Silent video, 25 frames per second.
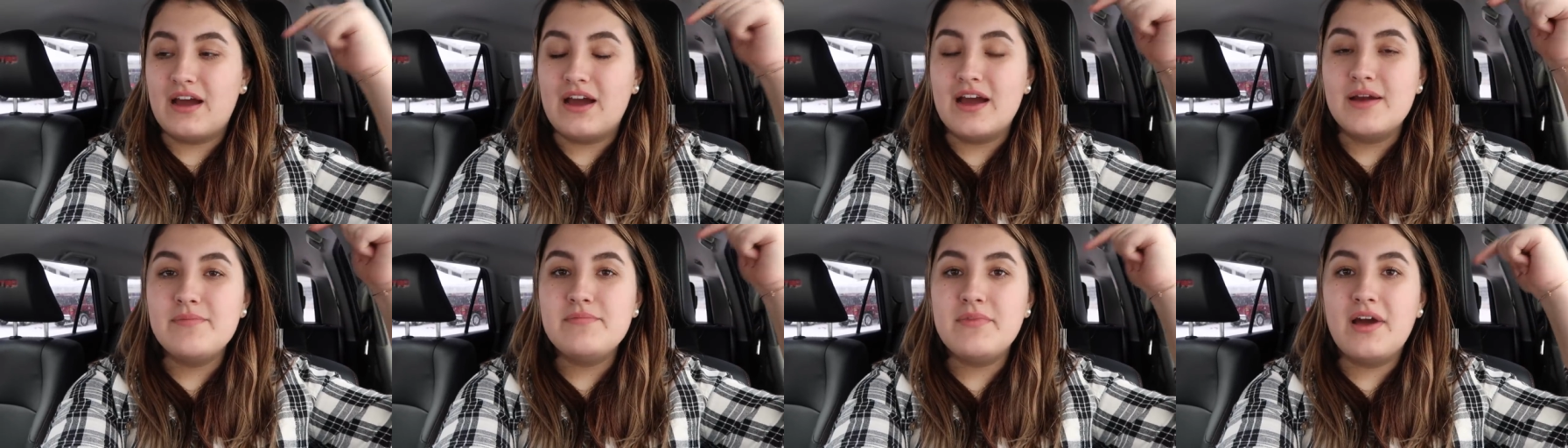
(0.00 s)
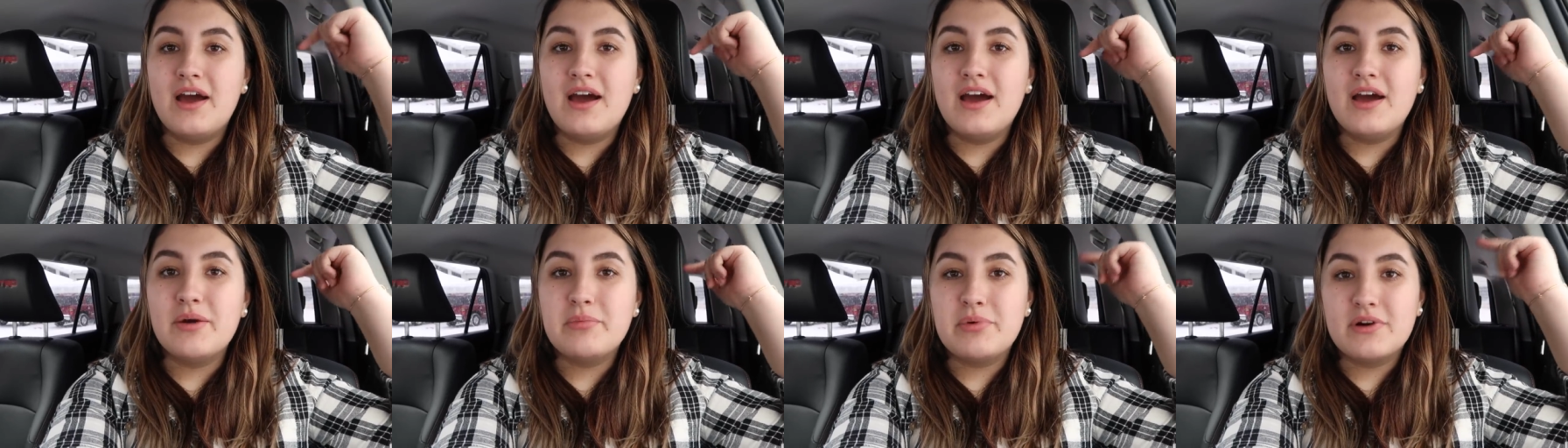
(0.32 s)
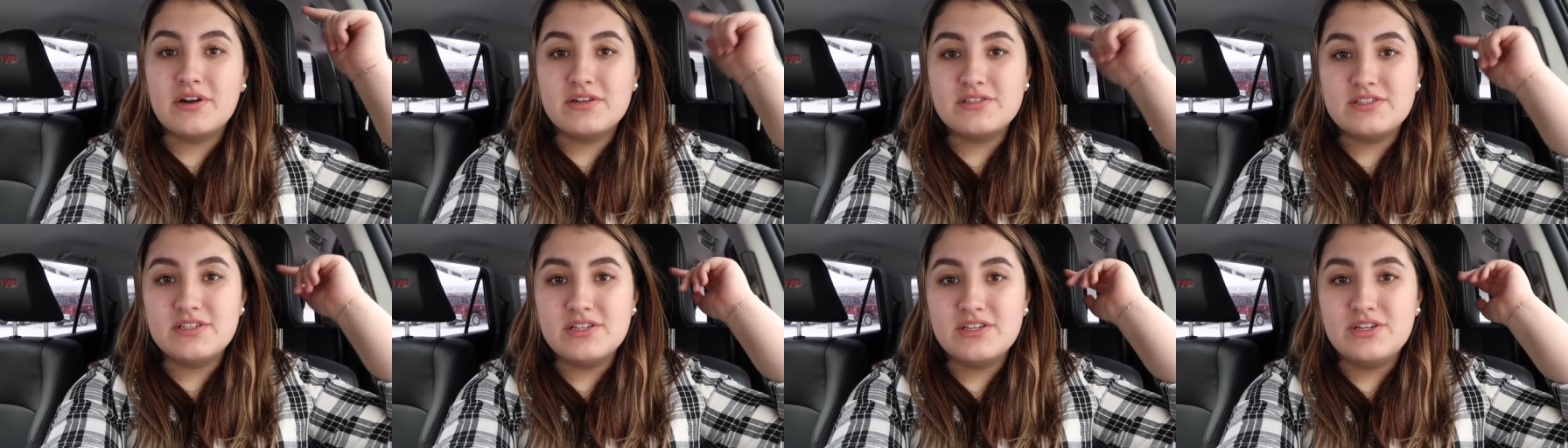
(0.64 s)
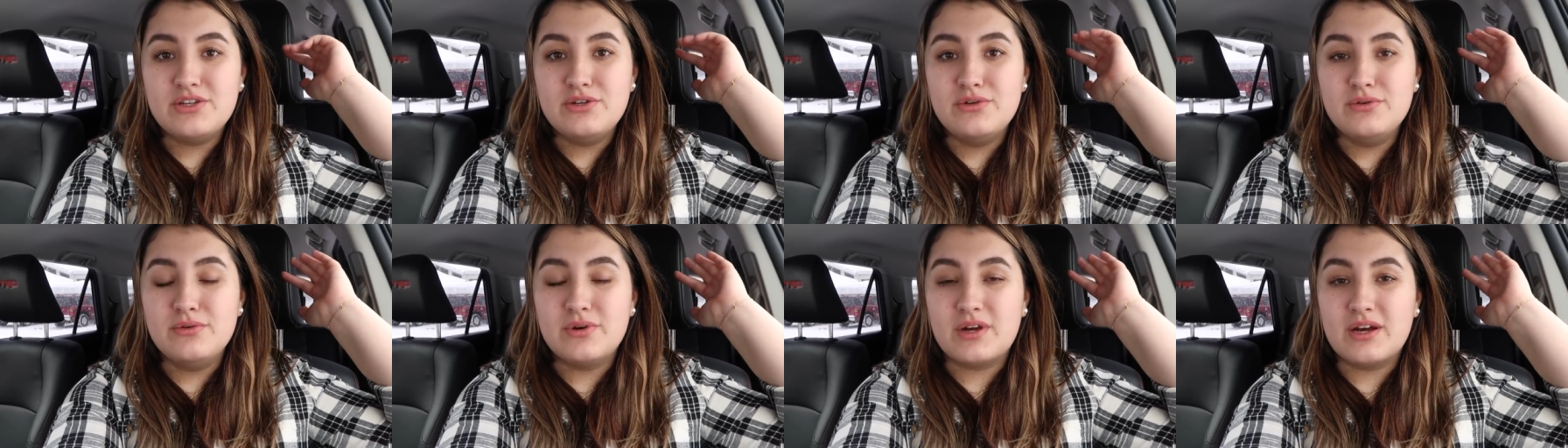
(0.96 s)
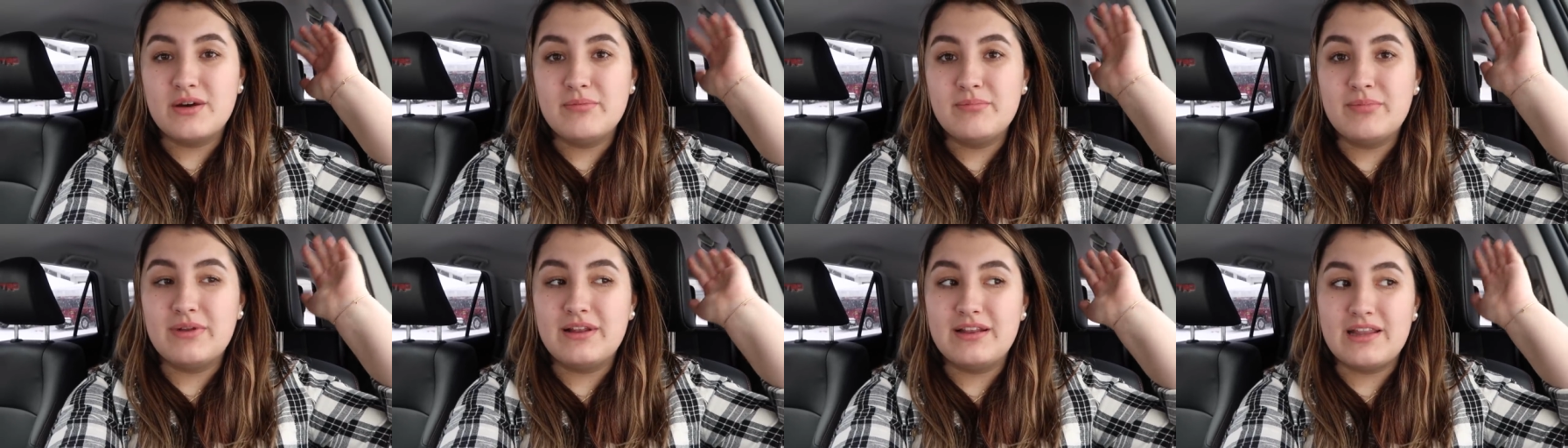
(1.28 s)
I'm not a person who
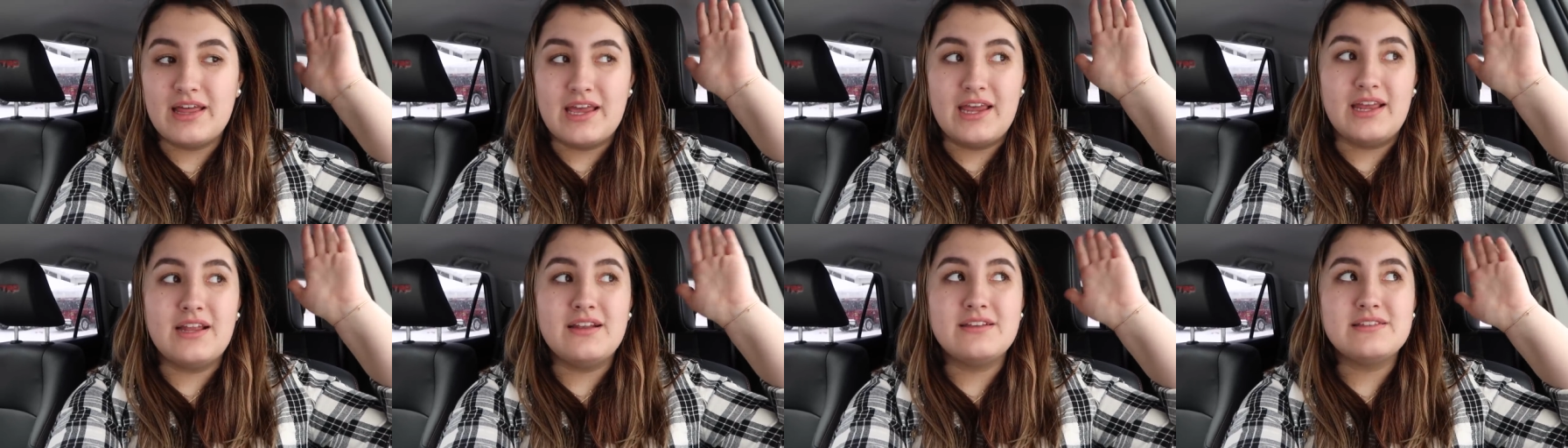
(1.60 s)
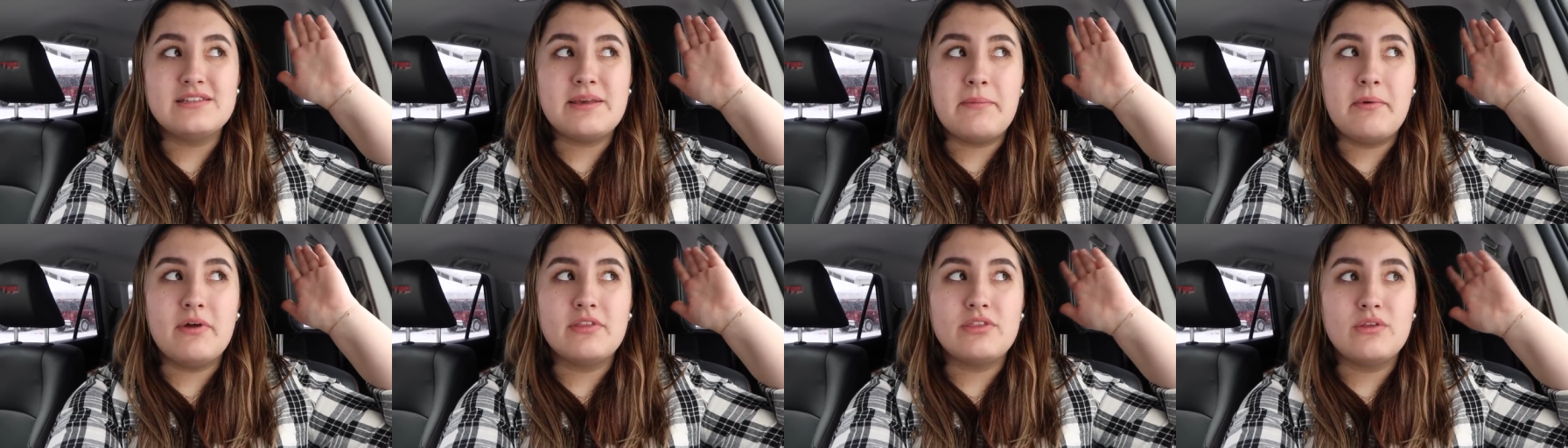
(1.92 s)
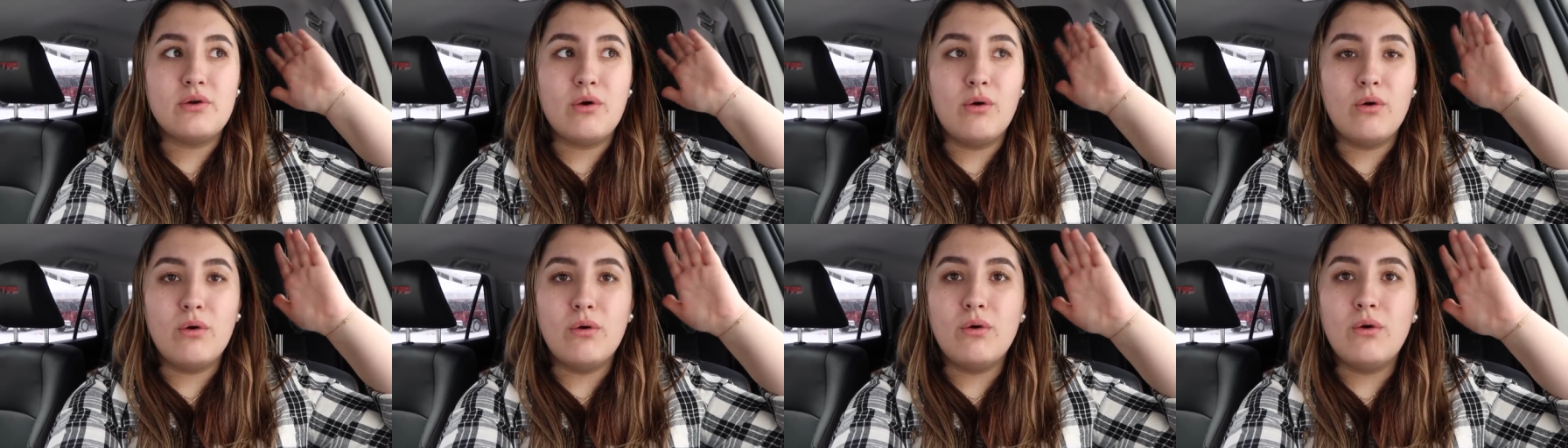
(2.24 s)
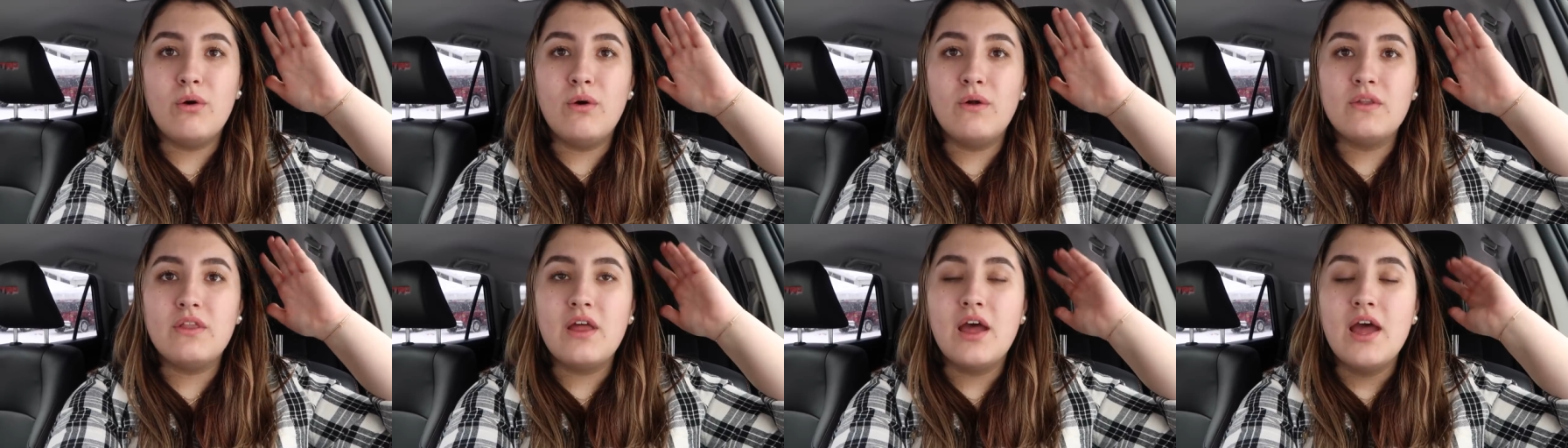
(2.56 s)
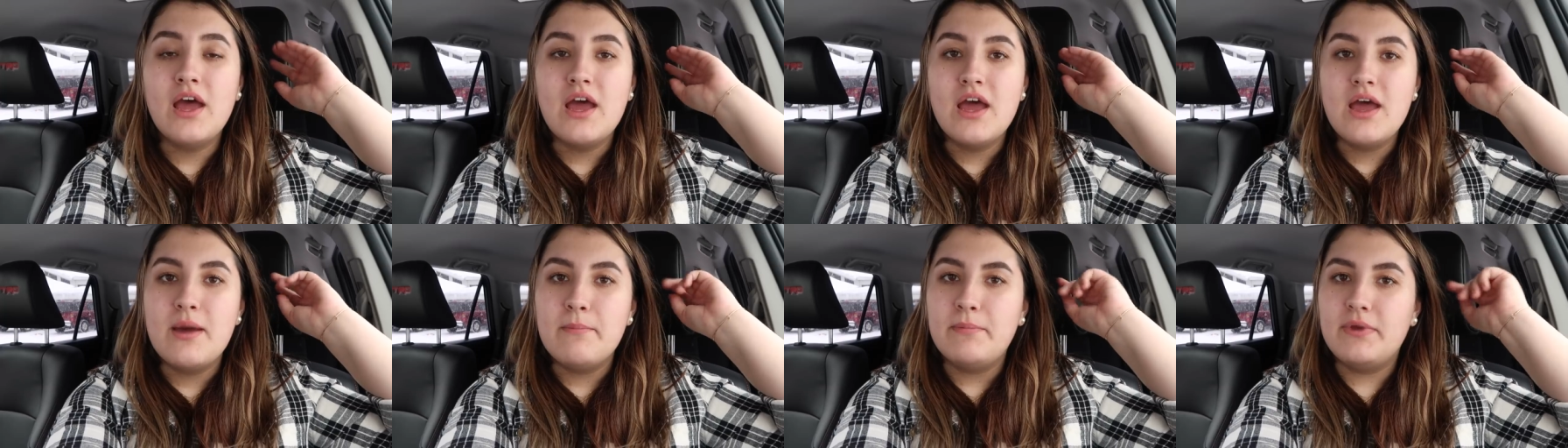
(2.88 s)
complains about the cold
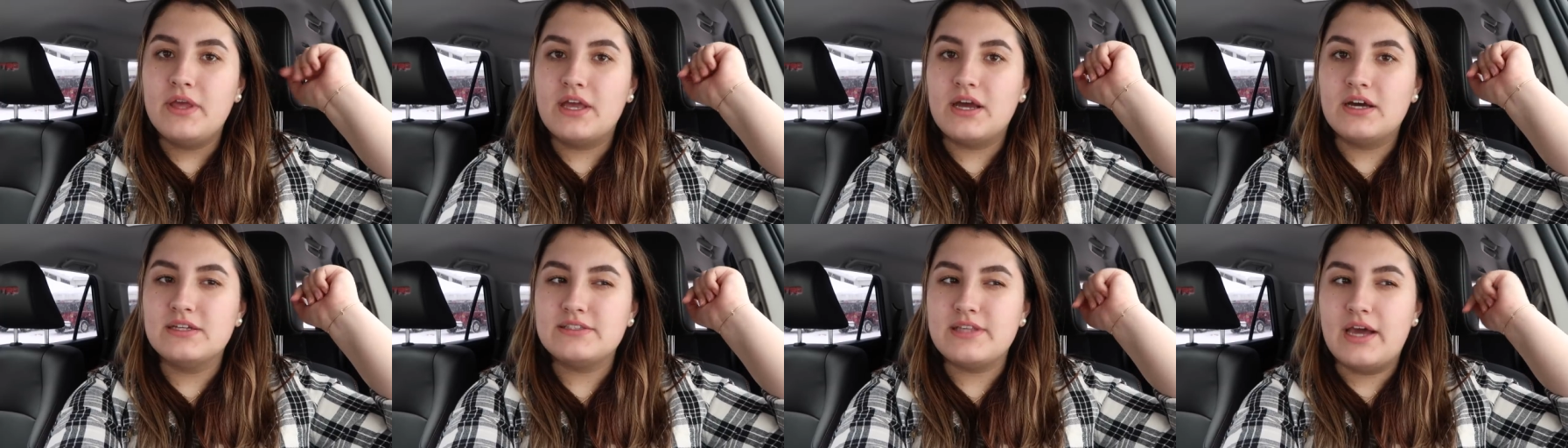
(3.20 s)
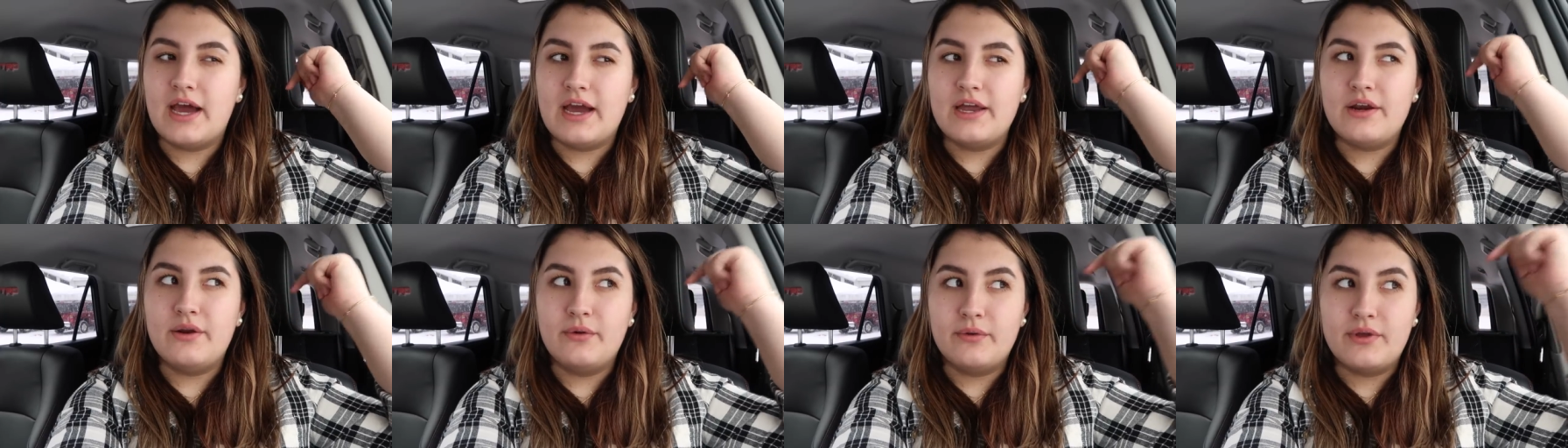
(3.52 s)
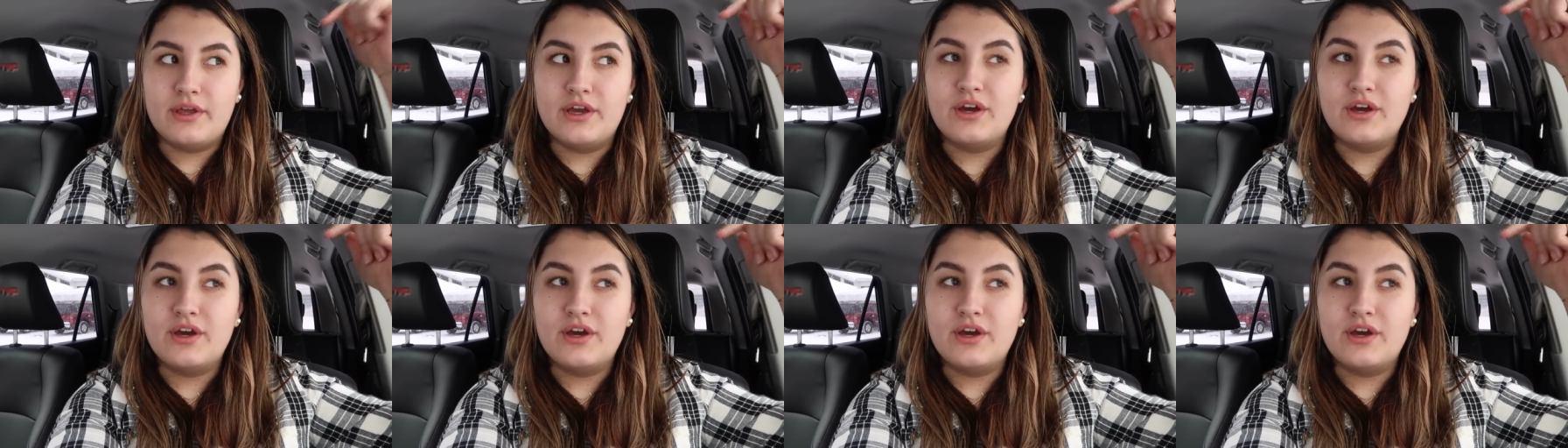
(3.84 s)
because I don't